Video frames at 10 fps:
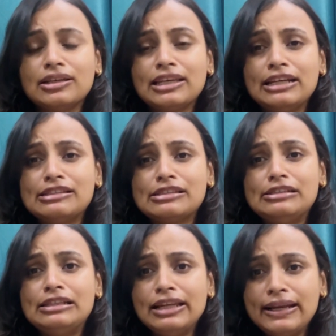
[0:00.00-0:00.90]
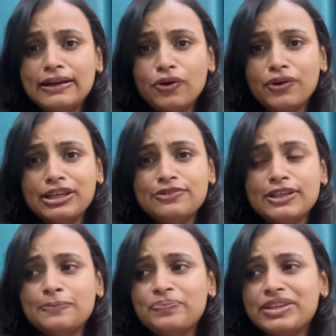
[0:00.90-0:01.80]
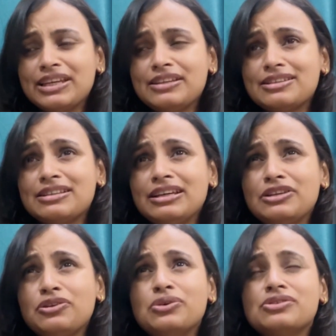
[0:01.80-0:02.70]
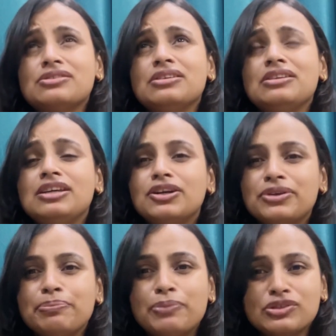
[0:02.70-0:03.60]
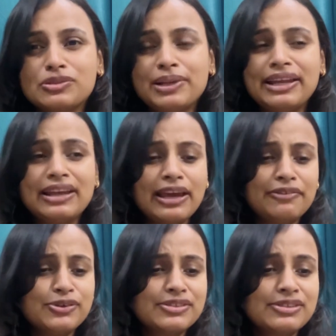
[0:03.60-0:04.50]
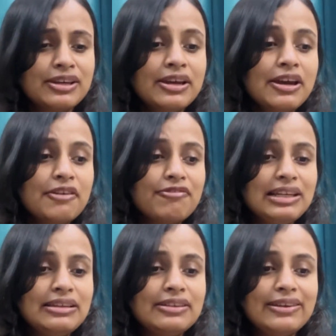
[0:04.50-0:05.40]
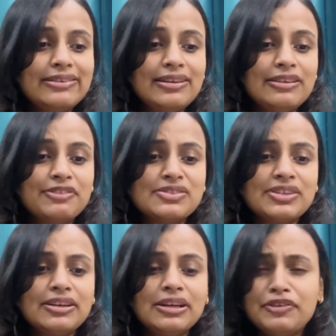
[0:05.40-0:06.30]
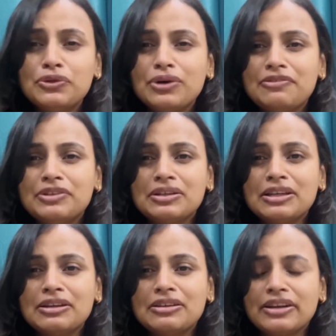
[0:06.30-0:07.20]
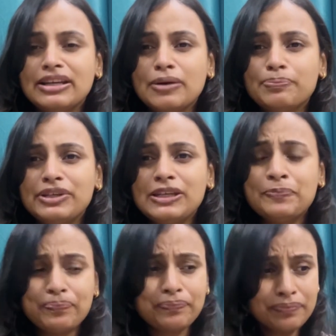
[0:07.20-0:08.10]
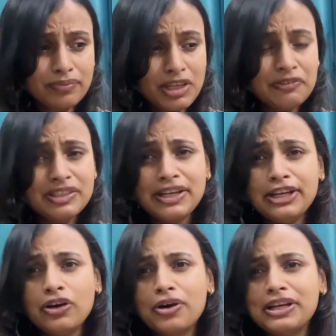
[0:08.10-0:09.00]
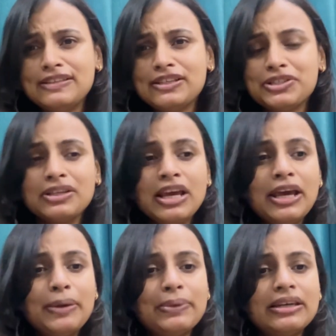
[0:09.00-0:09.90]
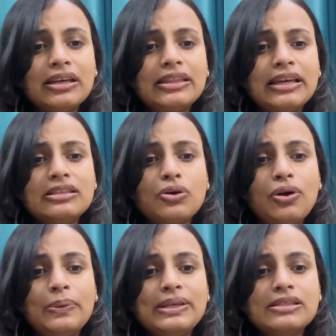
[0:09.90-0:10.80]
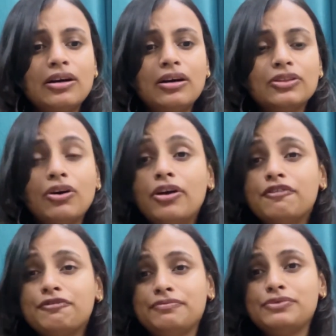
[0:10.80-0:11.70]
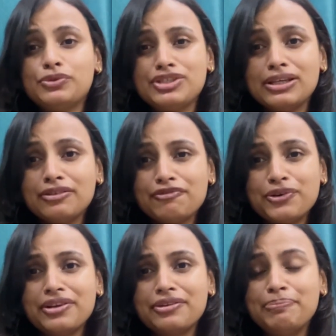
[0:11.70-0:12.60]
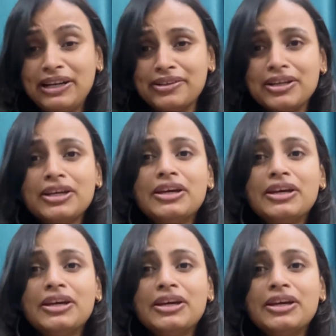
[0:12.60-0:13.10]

gets delayed, or even it, it looks near to impossible. And I was feeling really, really frustrated, even though I work in a great company with great organization, but there is always a uh, thought of switching for better.